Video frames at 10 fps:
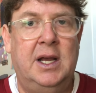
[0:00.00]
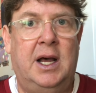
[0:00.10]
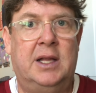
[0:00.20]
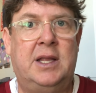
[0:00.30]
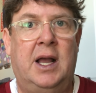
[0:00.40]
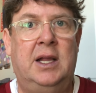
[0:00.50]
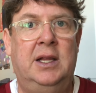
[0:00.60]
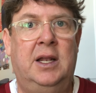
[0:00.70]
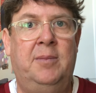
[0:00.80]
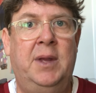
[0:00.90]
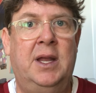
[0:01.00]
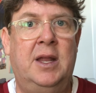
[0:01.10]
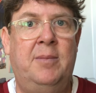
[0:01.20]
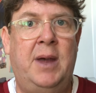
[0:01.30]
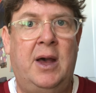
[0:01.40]
I'll talk a little bit
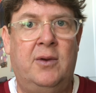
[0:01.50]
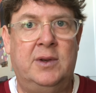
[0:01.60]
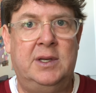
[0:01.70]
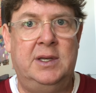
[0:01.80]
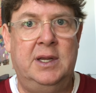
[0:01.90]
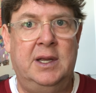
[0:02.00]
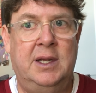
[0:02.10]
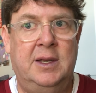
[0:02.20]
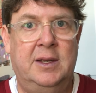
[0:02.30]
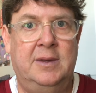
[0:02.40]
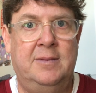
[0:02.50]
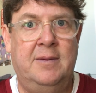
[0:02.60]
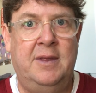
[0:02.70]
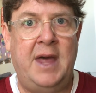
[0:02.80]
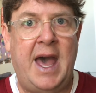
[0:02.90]
about
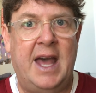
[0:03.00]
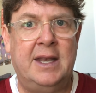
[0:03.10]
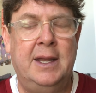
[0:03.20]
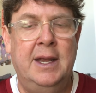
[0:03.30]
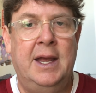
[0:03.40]
that,